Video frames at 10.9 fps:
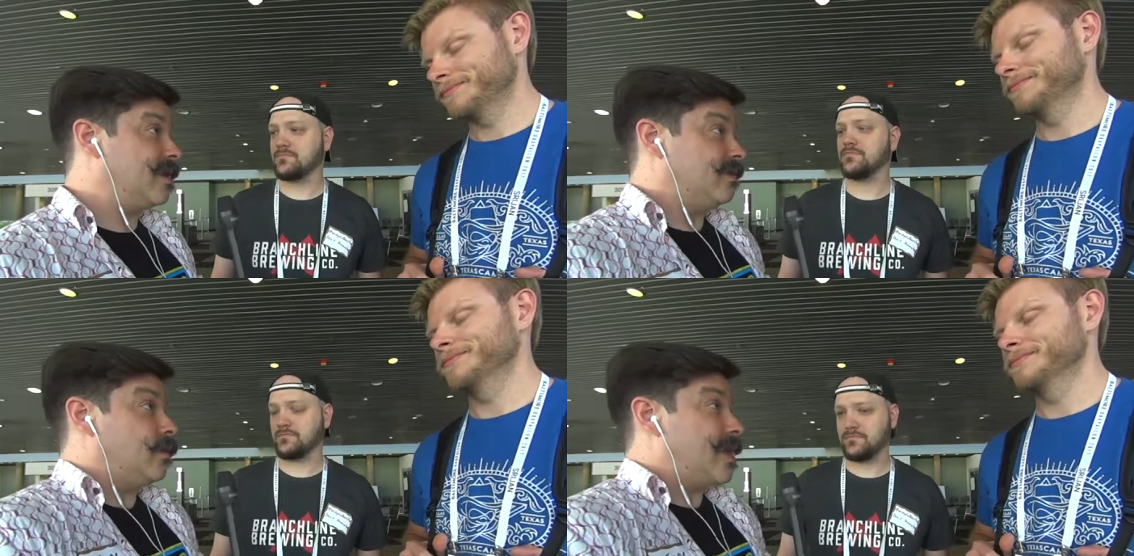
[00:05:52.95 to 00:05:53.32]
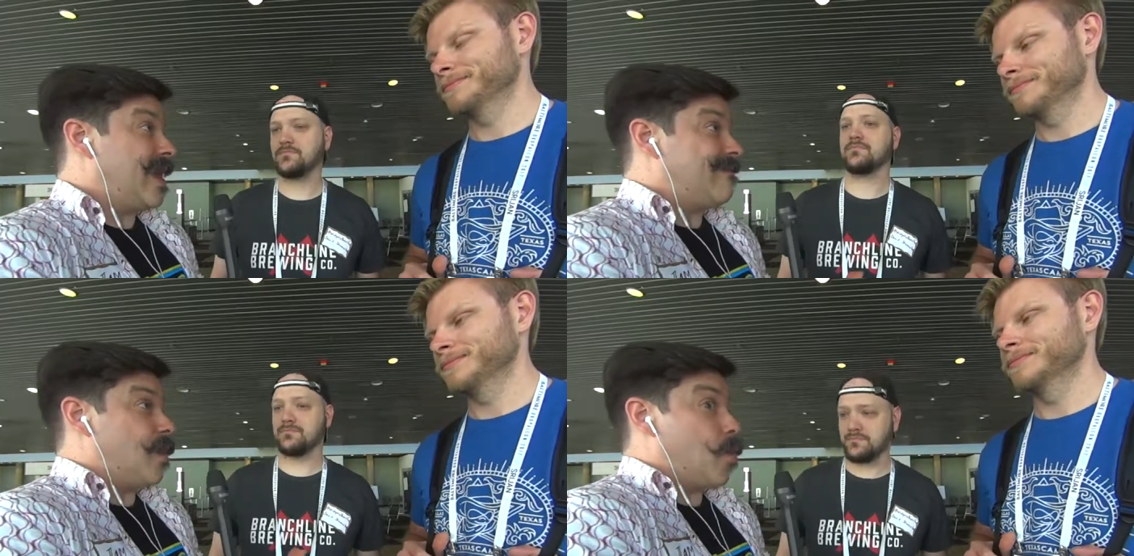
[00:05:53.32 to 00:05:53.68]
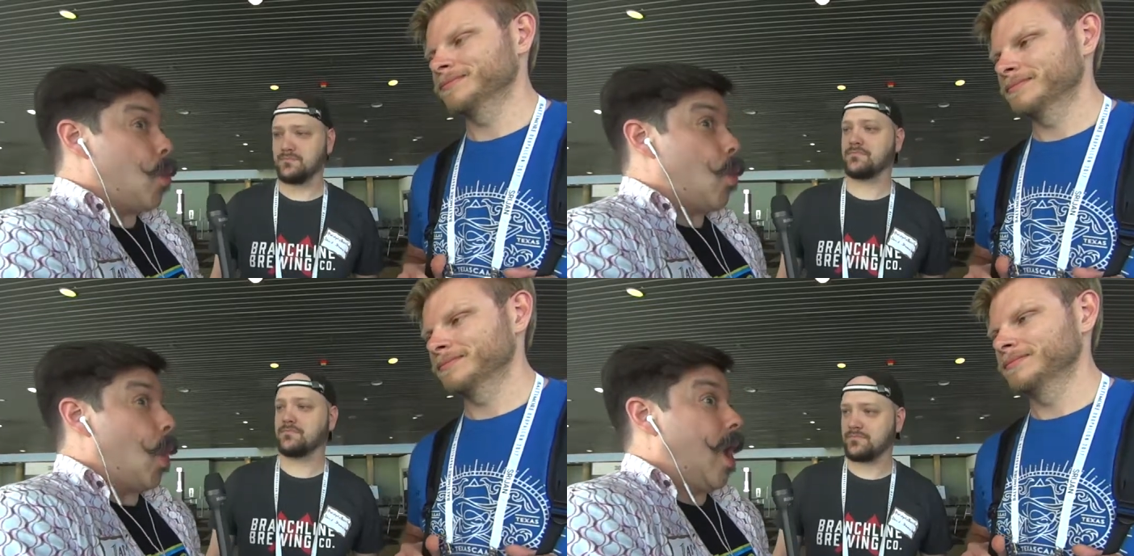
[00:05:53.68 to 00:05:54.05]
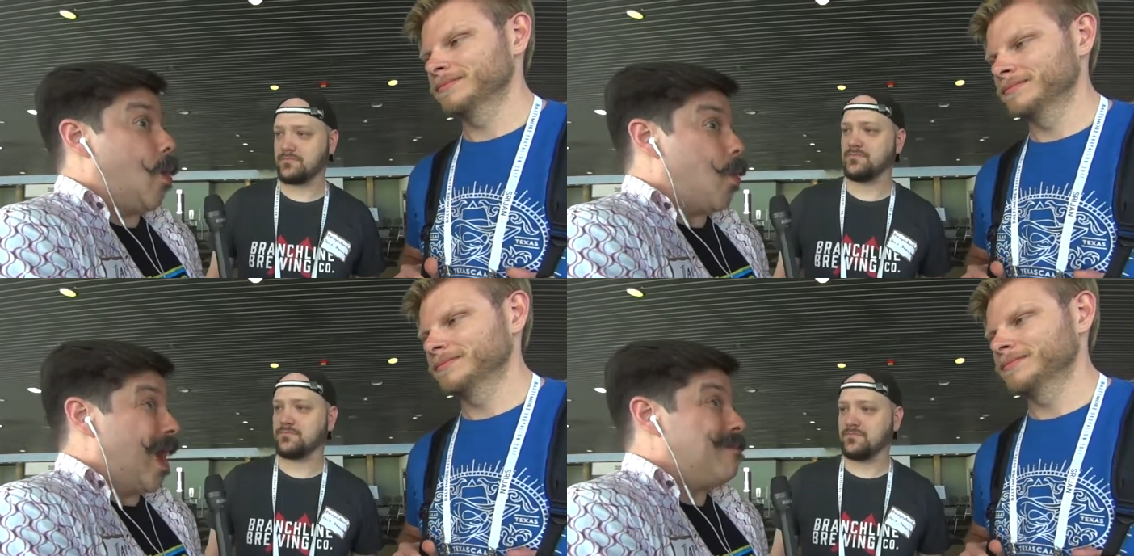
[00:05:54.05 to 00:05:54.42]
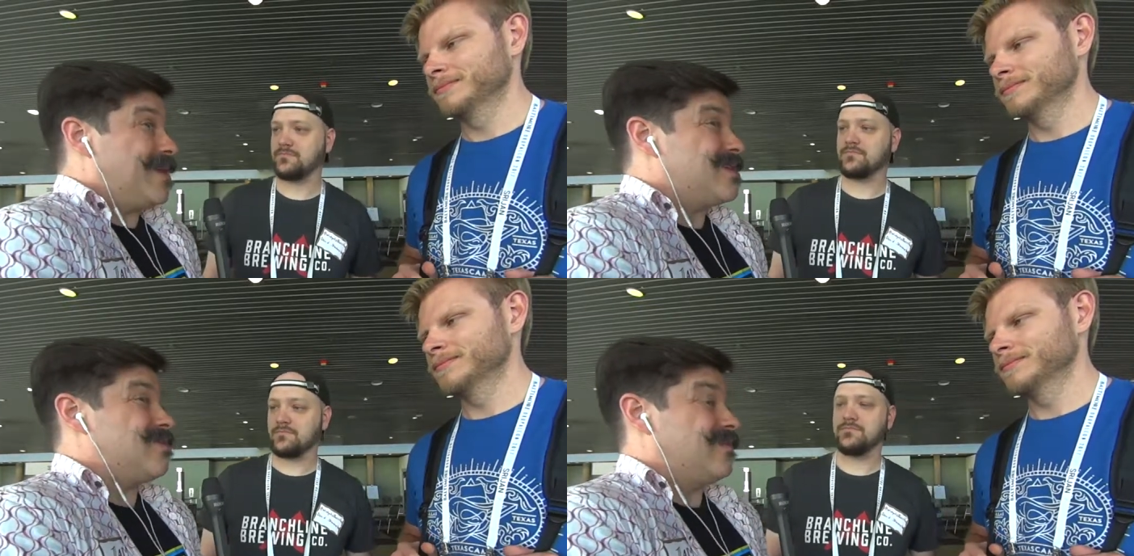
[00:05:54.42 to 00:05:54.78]
Speaker 1: So we have a, a web
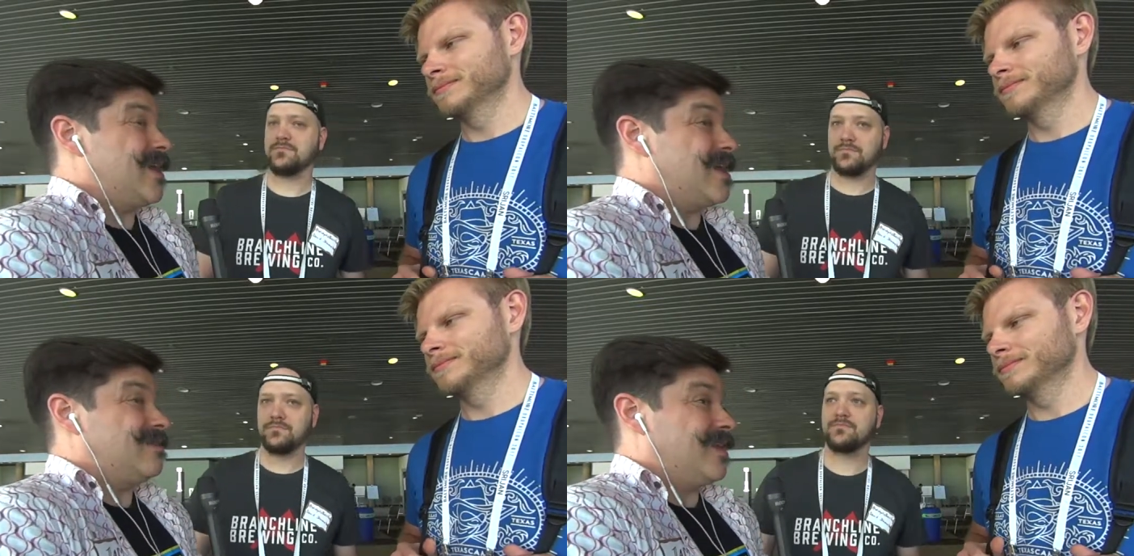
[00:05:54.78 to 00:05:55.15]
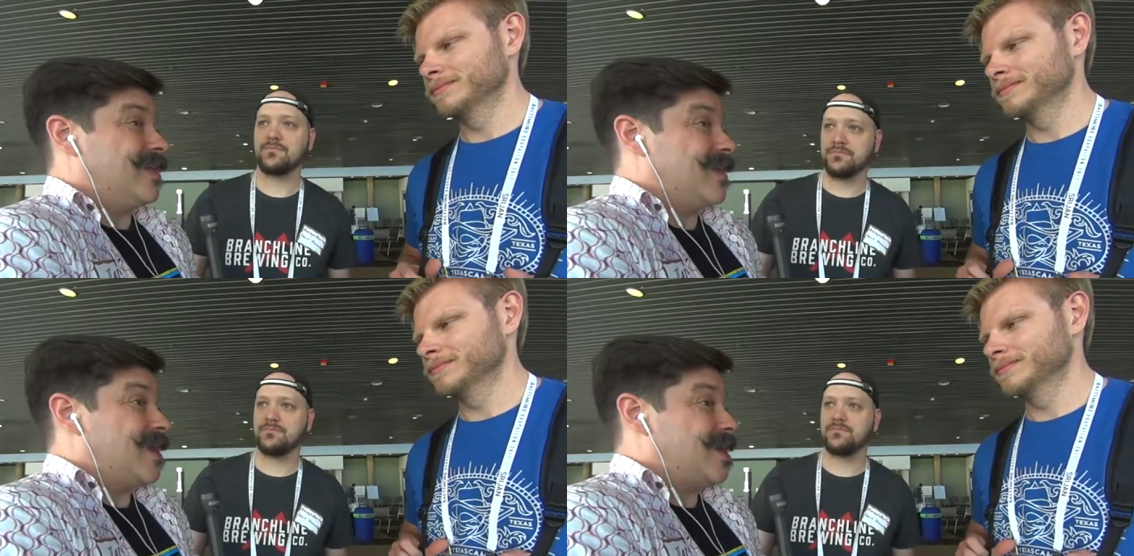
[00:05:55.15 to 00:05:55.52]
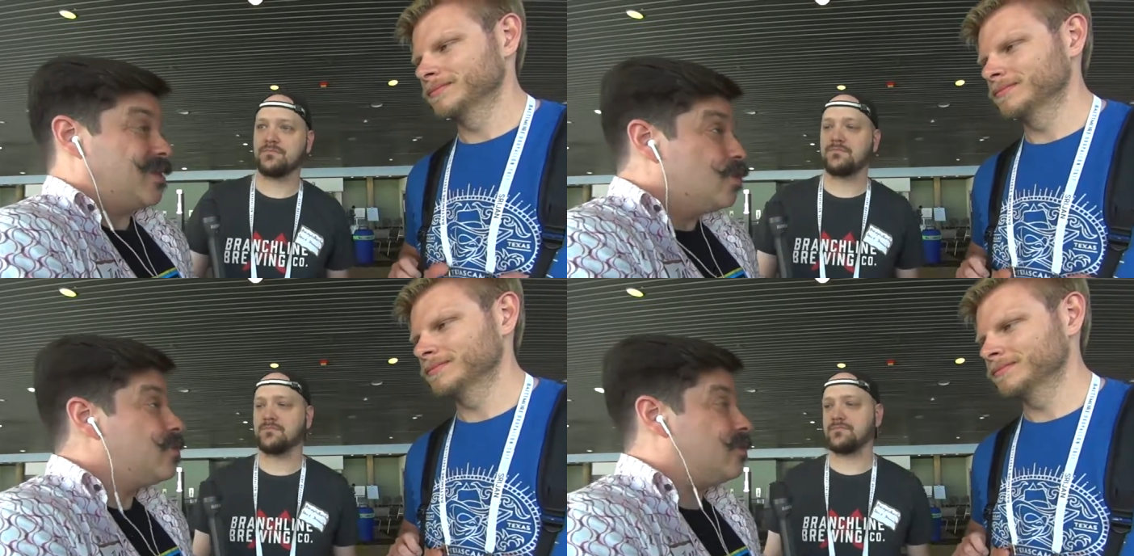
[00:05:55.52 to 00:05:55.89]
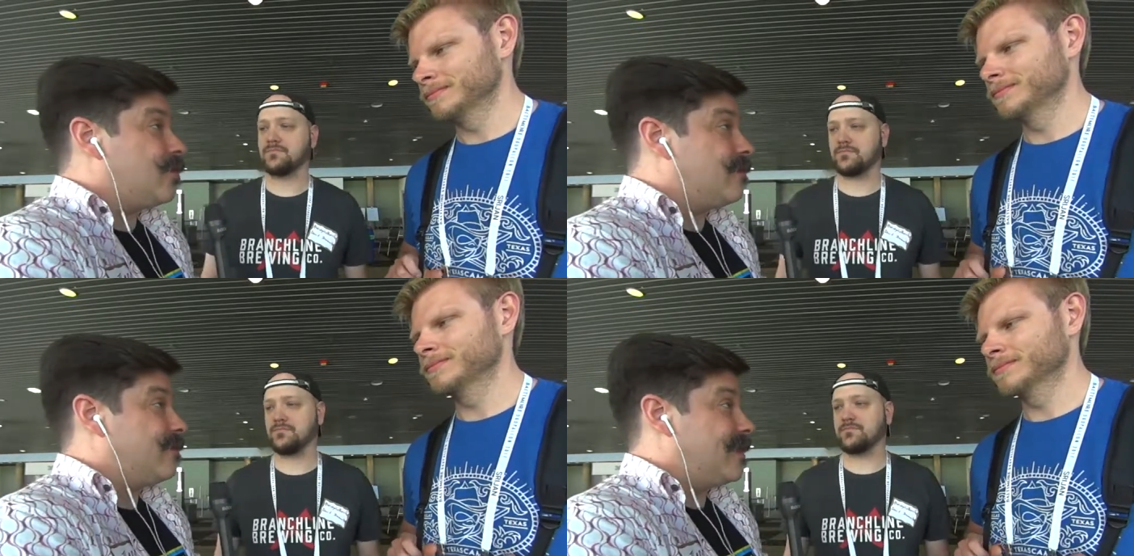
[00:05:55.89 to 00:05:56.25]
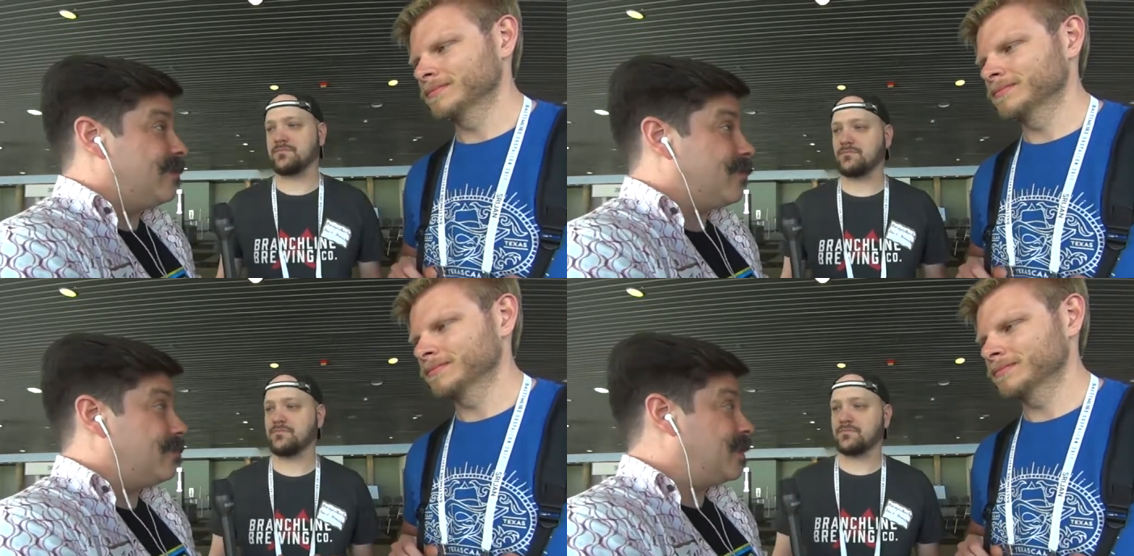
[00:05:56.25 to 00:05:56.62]
interface, a, a user
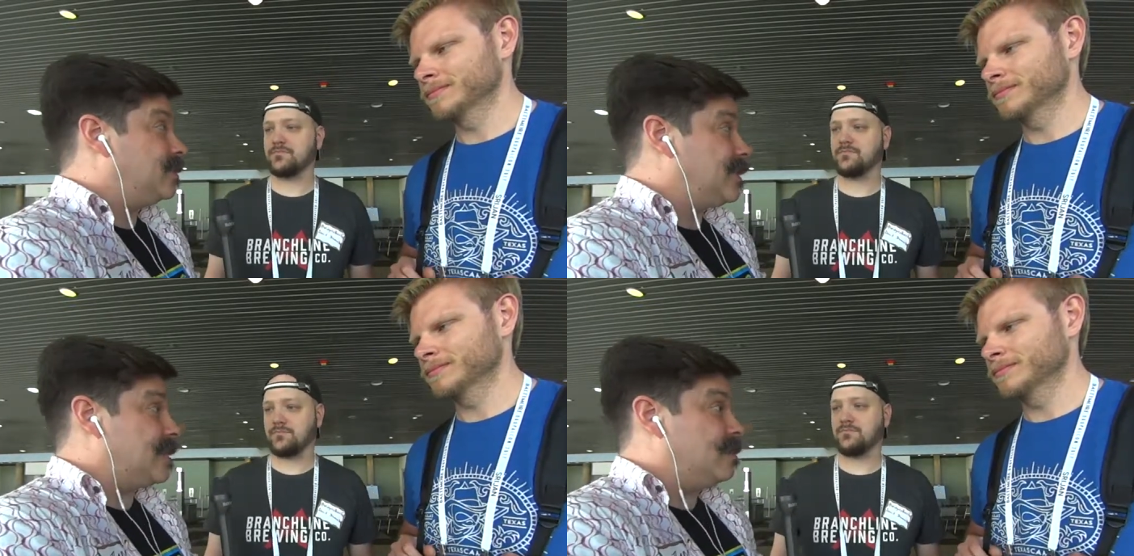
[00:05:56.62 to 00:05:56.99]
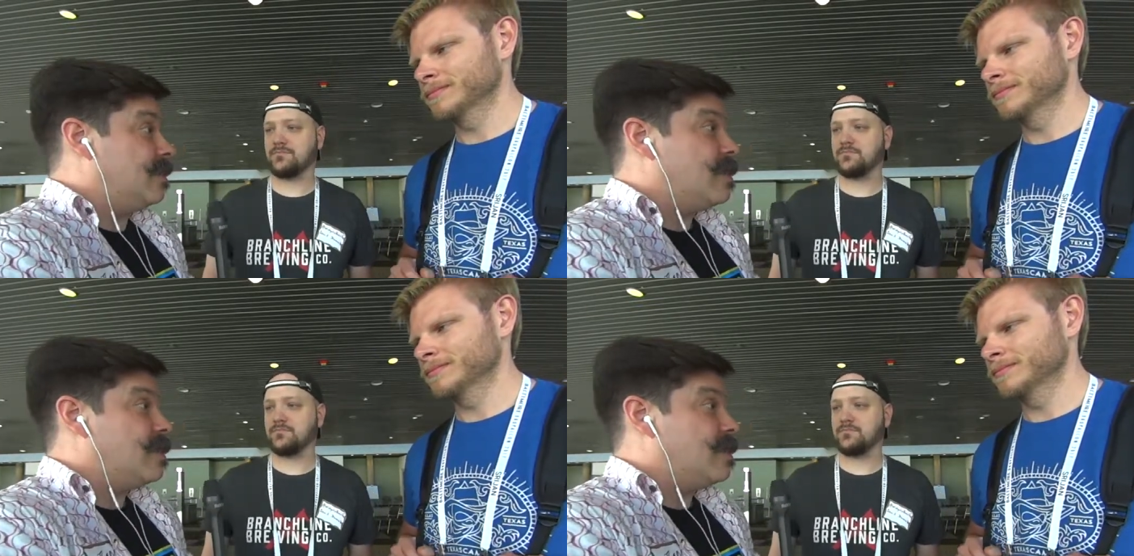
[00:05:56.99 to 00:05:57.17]
interface for building